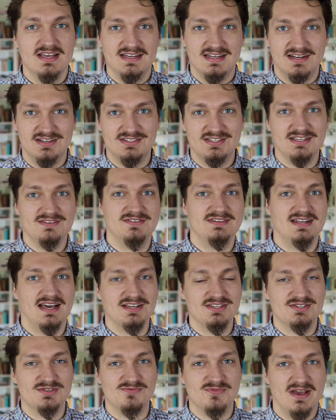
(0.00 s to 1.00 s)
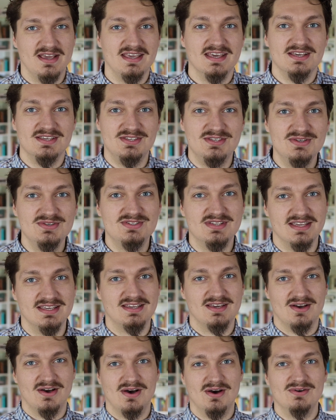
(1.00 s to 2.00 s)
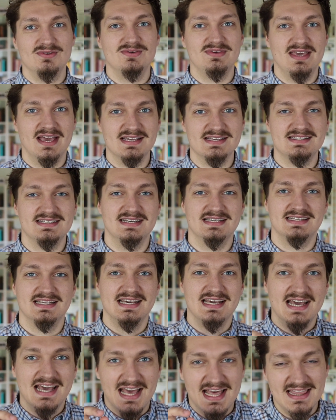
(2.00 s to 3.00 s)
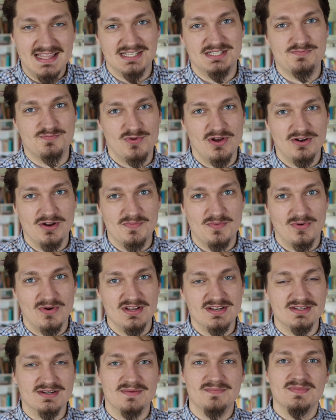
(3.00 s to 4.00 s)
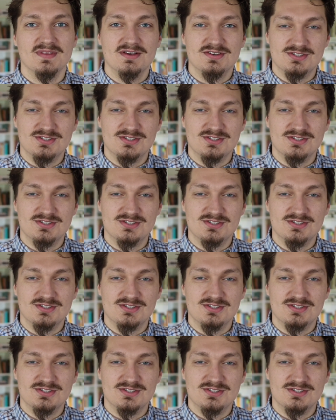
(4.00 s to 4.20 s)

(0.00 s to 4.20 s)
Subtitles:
there's even nicer way using, oh you guessed it, the spread operator.